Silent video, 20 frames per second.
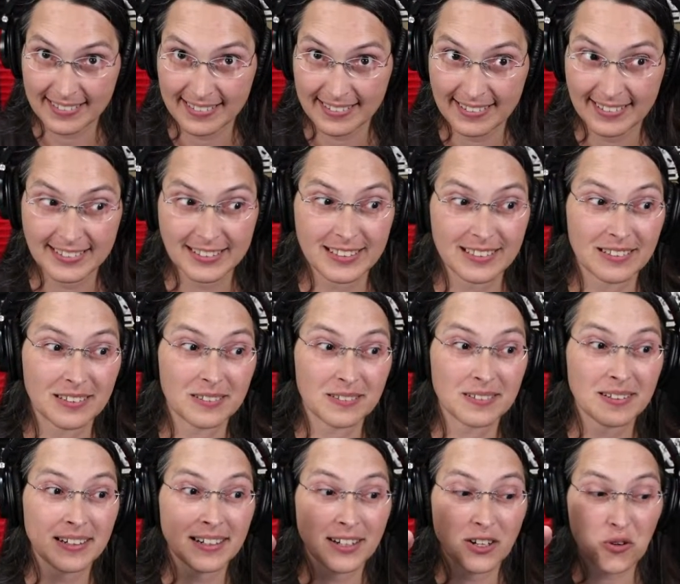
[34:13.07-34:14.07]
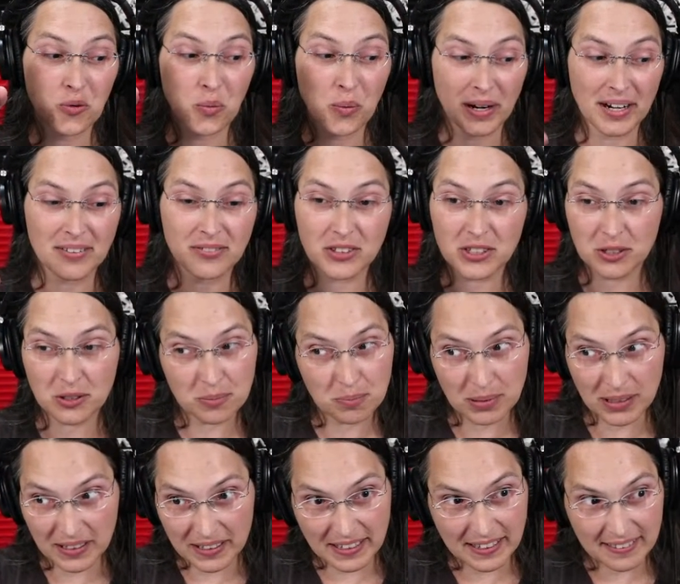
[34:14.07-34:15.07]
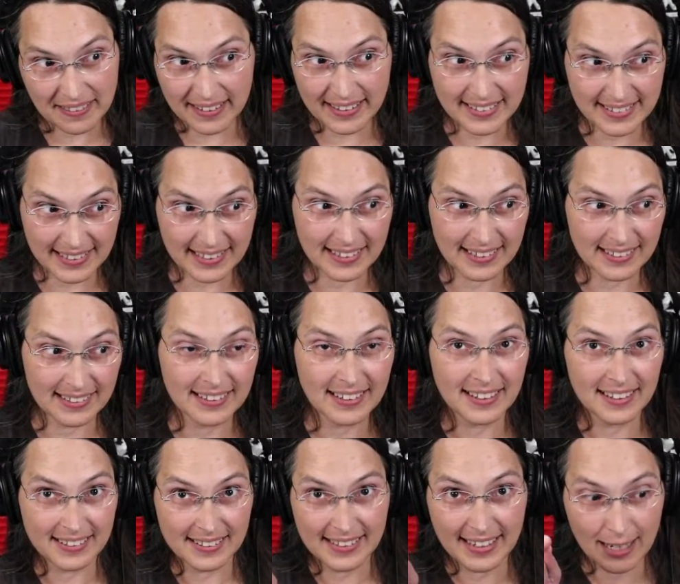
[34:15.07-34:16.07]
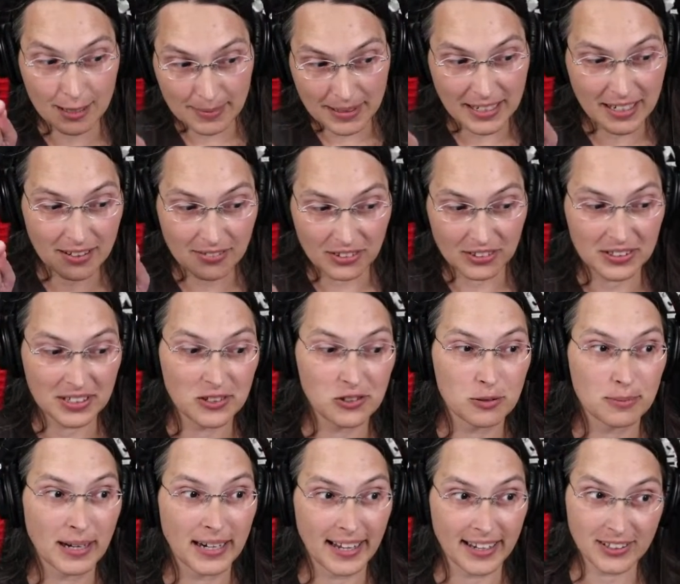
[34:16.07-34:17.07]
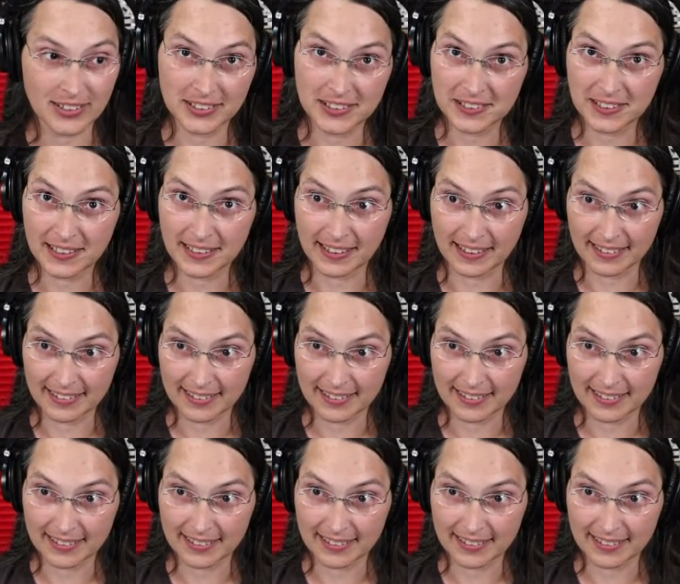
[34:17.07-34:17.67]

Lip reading: So whenever you're plugging things in, you got to be careful because you might actually shock it.